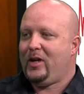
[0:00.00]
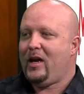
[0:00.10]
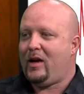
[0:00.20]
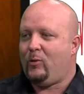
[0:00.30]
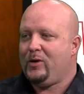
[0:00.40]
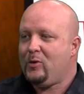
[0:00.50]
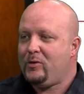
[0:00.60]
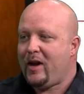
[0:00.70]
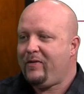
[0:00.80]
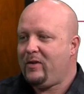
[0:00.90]
Yeah, we do
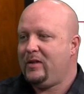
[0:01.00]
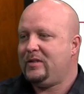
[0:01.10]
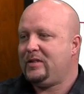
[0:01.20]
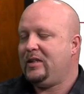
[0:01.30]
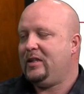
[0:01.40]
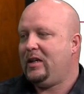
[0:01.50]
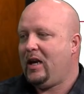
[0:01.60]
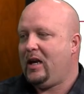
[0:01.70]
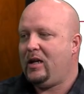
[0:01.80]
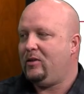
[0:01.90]
definitely see
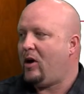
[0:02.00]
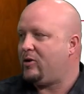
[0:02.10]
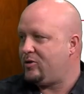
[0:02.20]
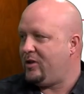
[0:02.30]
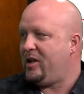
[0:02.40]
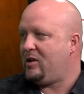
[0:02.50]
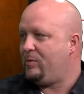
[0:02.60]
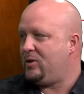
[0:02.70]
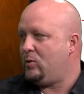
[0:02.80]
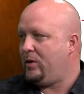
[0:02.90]
a large link
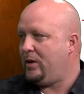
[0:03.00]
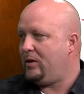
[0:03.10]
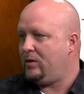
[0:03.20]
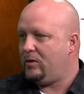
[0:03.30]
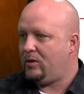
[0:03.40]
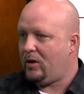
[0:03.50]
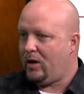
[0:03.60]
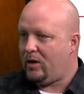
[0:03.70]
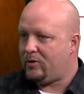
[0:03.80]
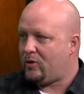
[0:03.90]
between
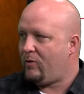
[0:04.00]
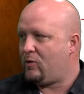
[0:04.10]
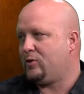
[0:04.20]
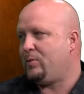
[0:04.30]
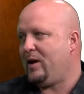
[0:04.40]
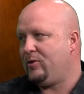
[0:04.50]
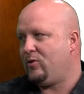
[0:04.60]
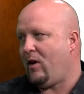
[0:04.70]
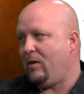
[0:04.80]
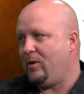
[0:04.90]
uh, cervical spine
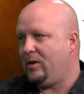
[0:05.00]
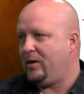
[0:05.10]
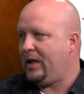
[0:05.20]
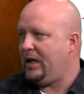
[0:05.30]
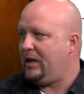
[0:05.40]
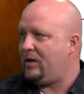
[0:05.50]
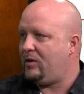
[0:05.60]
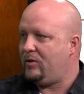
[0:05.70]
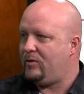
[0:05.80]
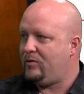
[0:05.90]
trauma
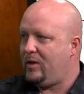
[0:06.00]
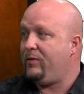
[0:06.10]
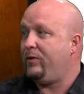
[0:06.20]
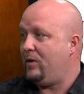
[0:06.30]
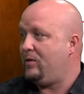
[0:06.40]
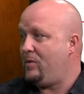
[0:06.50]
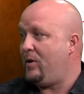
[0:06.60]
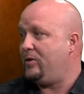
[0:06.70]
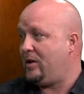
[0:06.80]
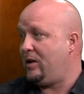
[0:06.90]
and different
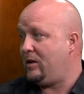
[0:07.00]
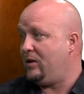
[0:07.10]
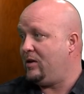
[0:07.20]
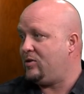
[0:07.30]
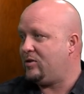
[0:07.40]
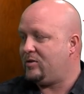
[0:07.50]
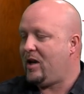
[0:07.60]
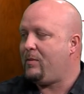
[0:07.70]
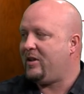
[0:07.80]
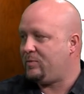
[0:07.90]
debilitating conditions,
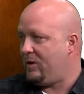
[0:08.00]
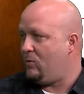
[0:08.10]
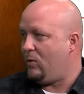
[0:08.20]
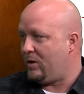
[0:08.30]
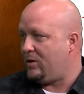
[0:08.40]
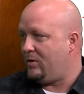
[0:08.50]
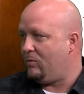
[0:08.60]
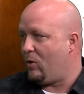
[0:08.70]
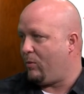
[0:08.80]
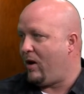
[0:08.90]
MS being one of the
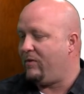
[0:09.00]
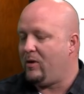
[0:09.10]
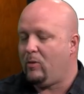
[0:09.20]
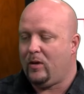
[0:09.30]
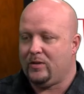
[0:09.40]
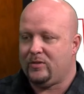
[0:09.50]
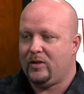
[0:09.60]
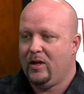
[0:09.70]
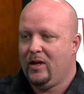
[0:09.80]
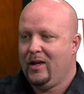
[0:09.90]
more prevalent ones.
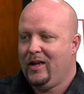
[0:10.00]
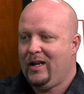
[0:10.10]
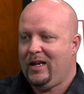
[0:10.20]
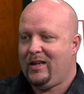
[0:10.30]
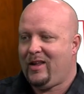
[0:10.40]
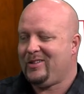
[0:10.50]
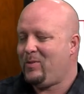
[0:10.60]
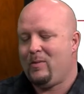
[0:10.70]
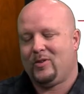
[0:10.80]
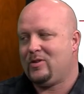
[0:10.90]
And that's
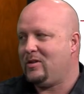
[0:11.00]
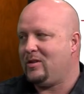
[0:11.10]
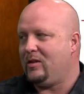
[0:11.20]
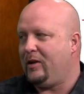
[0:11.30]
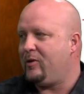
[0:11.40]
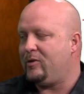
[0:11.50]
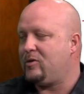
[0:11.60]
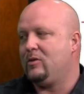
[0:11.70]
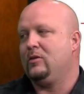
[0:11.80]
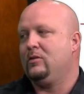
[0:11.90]
been mentioned in the
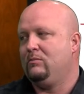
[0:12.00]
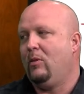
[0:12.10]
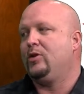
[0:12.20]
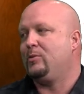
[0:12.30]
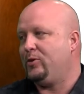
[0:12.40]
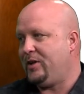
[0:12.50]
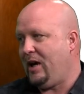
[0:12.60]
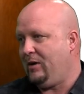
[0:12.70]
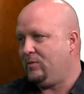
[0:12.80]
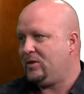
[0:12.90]
literature multiple
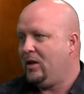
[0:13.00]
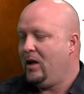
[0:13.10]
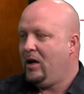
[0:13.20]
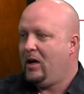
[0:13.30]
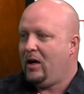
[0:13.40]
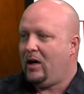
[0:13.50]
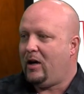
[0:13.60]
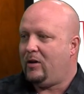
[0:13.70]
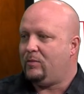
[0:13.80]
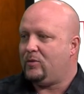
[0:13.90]
times.
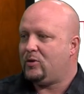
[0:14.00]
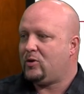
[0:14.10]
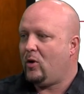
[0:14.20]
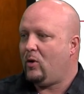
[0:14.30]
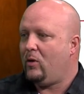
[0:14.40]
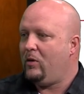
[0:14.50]
Um, so,